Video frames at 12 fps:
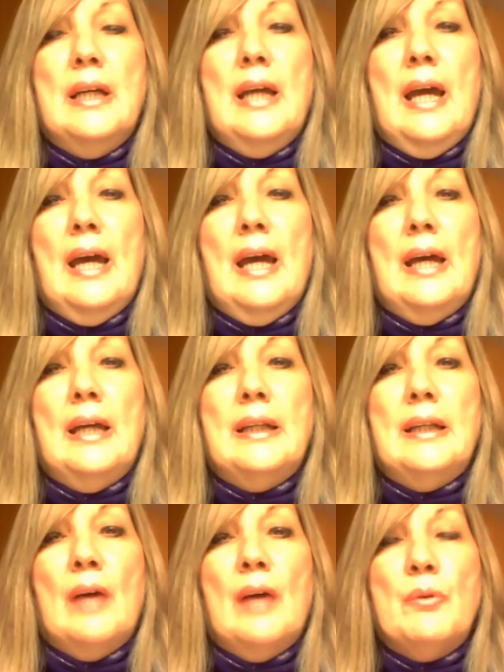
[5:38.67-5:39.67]

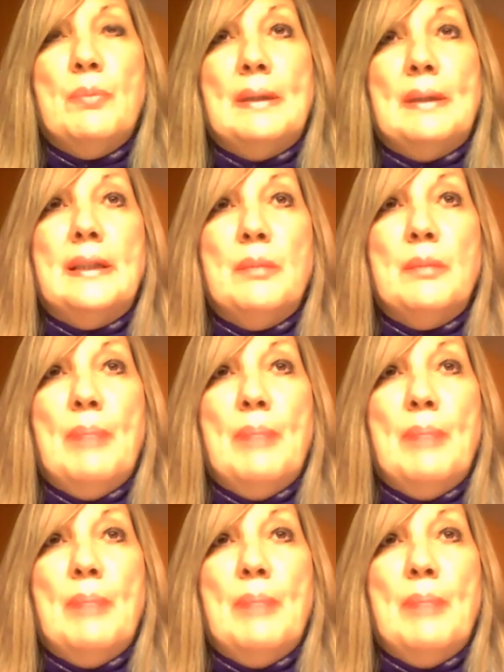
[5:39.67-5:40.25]
and I was basically